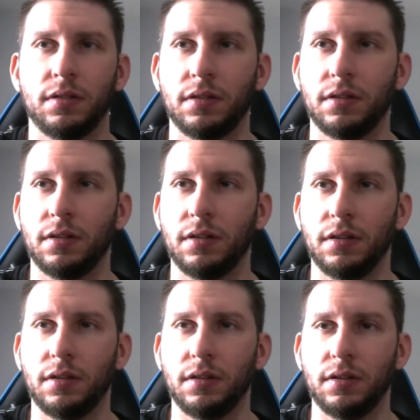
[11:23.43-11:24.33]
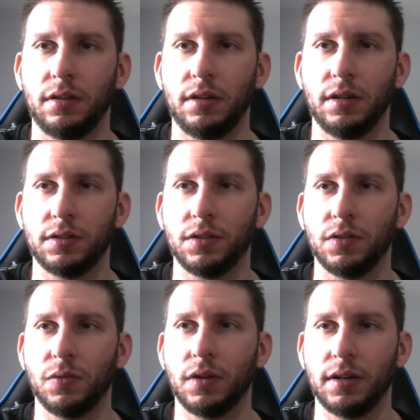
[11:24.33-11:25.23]
Uh, next on The
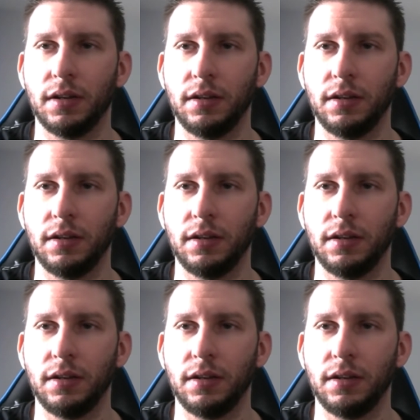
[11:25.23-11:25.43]
Walking